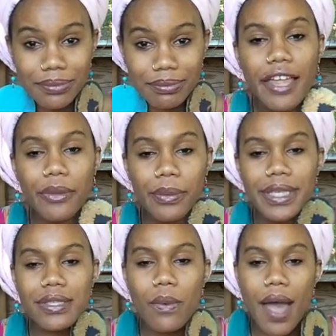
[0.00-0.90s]
Now, the
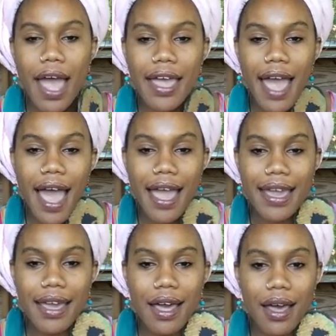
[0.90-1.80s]
reason why
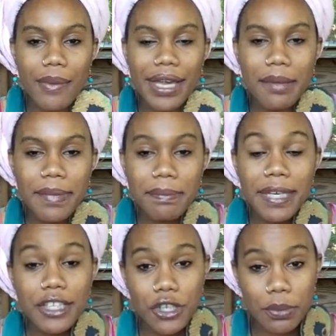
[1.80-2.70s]
I recommend
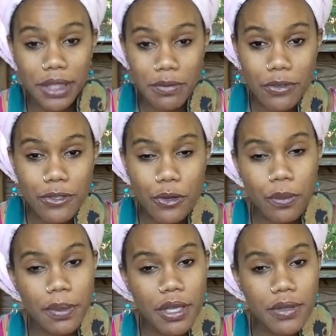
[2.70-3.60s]
pink tourmaline for
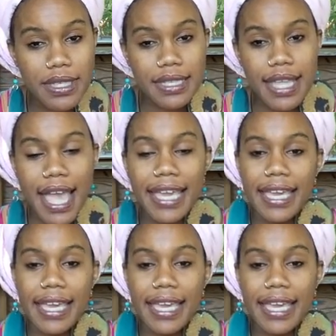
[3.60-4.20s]
Scorpios is that